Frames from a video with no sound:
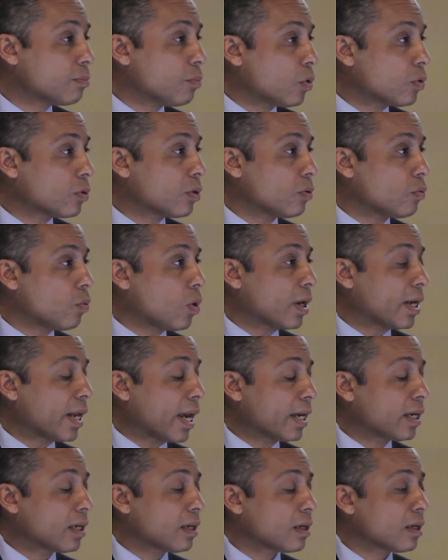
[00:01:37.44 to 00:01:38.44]
more than one
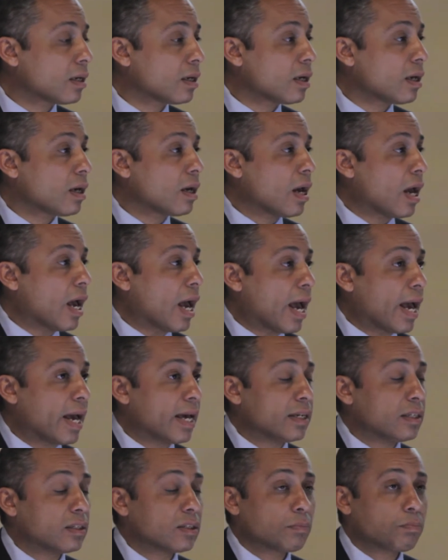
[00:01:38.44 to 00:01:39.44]
egg
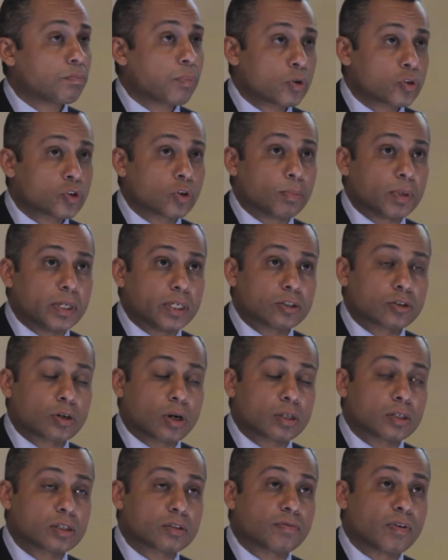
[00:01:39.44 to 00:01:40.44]
and possibly
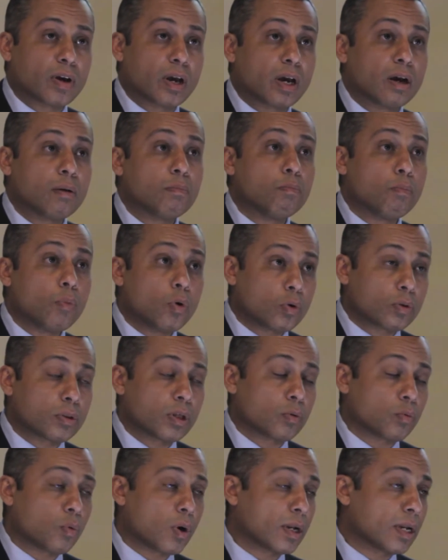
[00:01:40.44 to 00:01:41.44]
transfer more
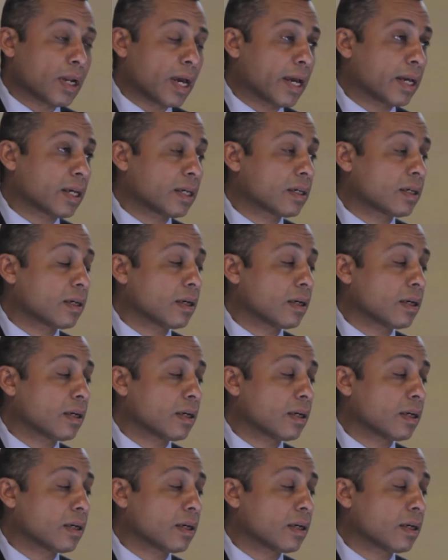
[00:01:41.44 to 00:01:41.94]
than one egg